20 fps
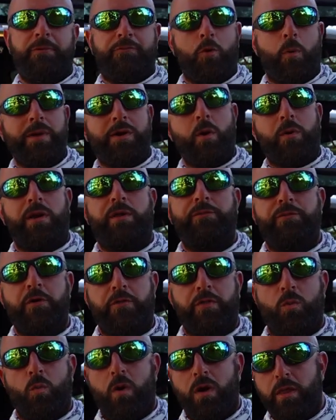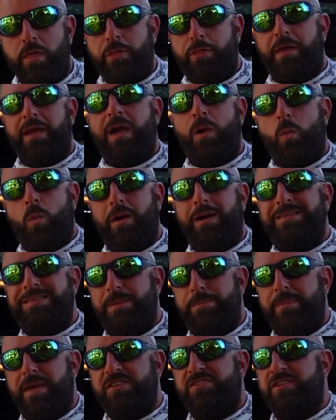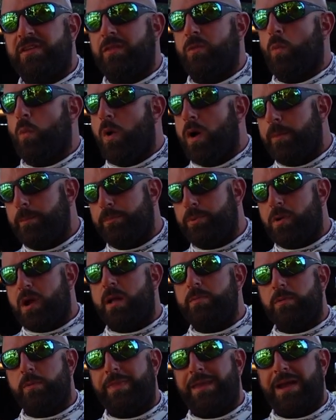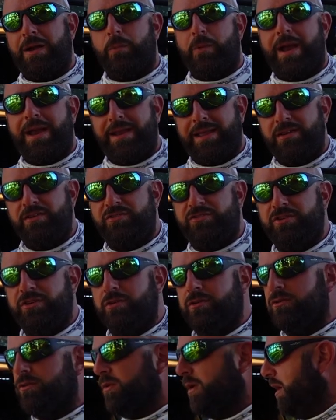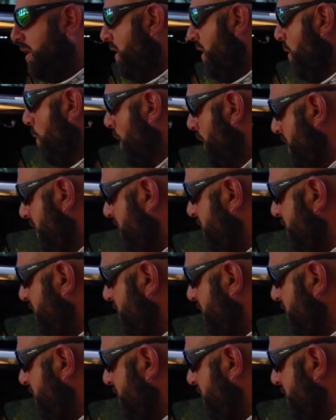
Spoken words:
Before we go any further, one other thing I wanted to mention, the one problem that I ran into with